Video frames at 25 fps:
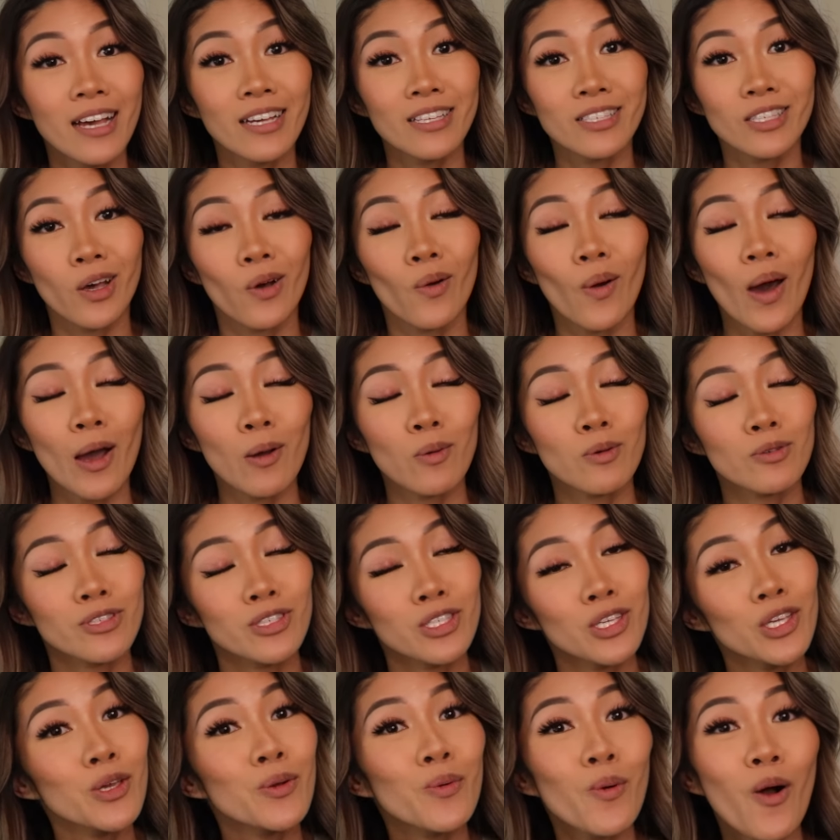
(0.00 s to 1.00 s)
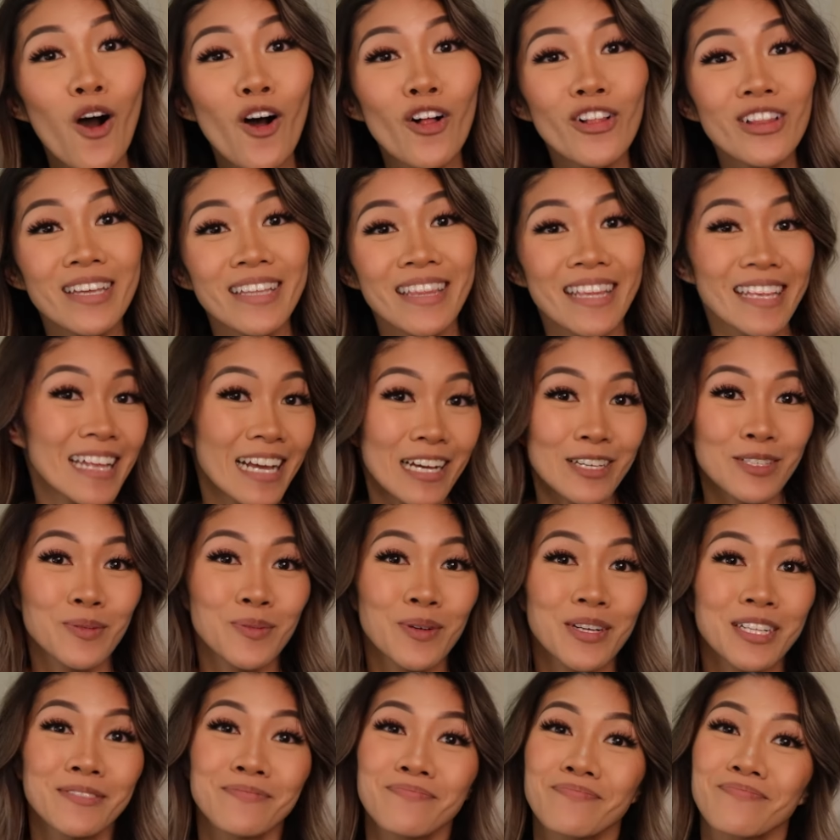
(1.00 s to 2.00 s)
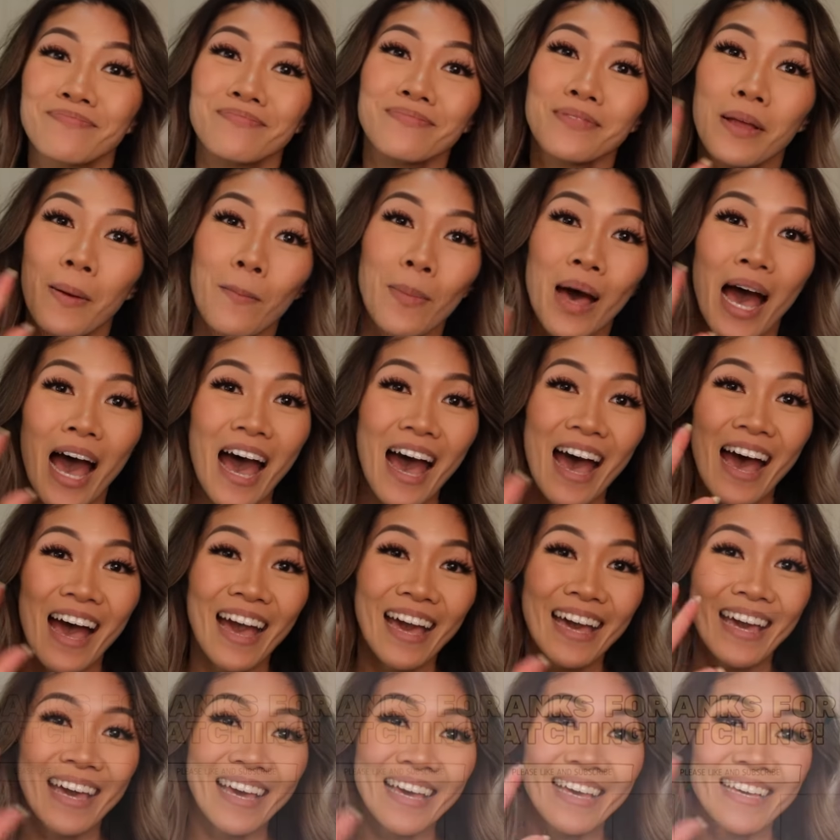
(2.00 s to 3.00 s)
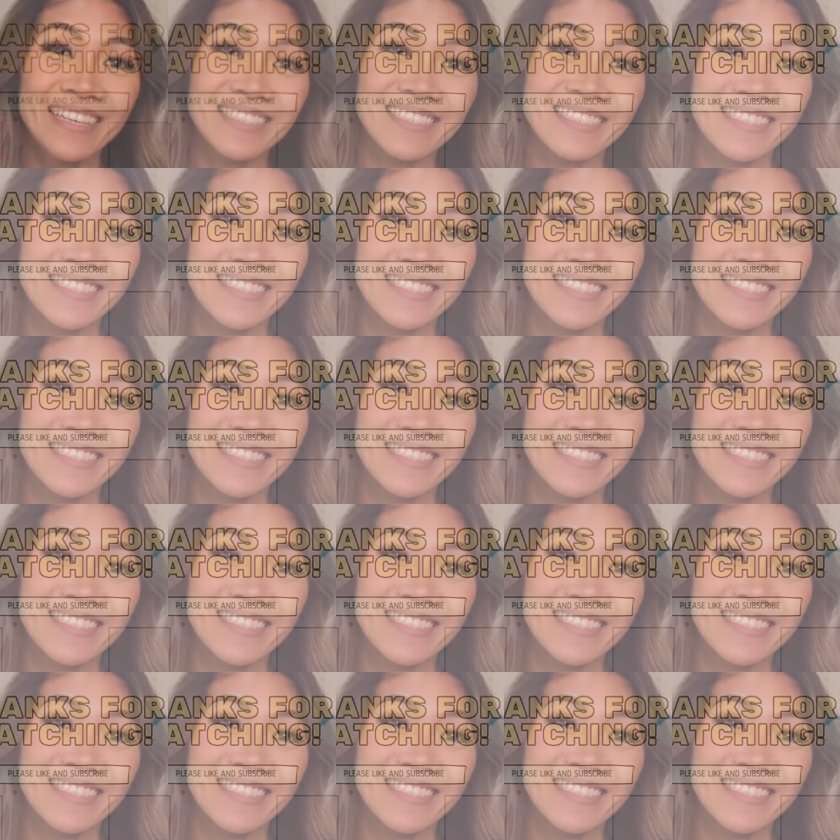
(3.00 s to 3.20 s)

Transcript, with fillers: So I will see you all in the next one. Bye!